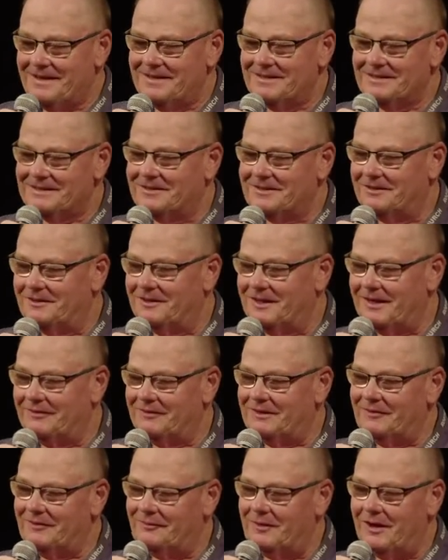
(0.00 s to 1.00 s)
So,
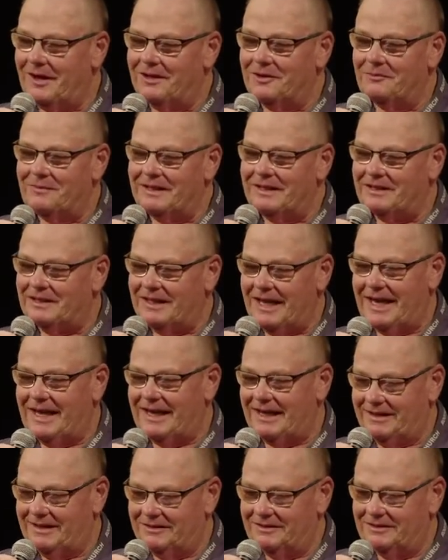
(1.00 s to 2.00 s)
Heavenly Father, we thank
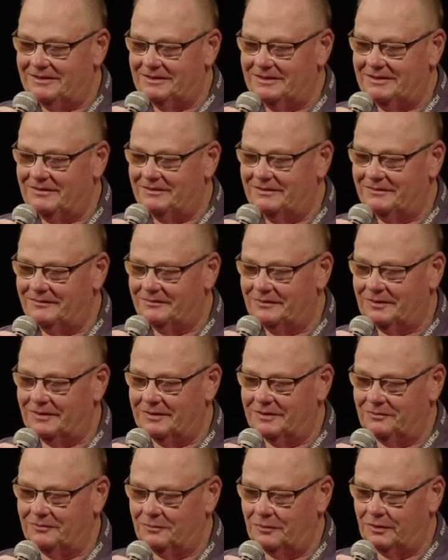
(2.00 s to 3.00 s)
you for
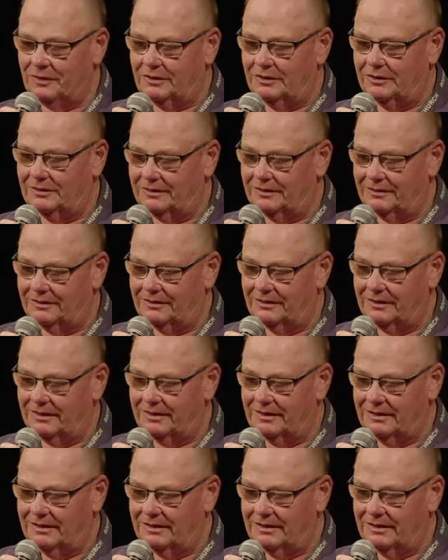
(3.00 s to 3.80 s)
your word, Lord.